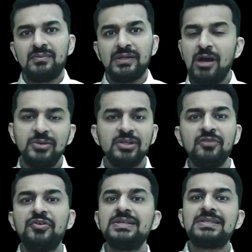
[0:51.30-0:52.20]
How many
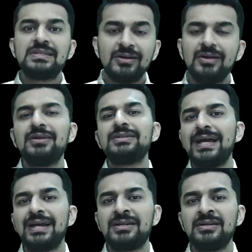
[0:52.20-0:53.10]
of us heard
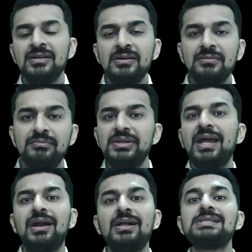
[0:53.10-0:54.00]
that
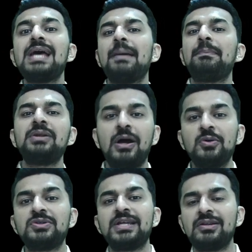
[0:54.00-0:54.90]
miracles happen
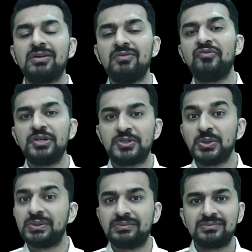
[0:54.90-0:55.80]
outside comfort
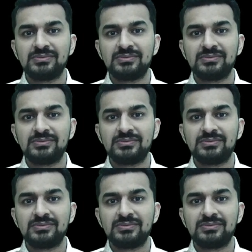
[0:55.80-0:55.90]
zone?